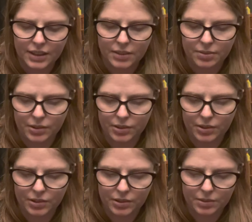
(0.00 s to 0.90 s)

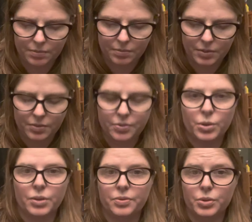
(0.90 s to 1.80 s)
for
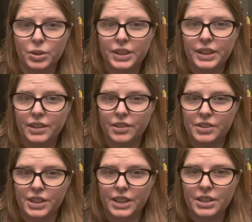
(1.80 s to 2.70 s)

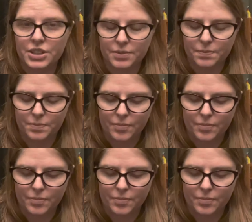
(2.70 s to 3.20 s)
$14 each,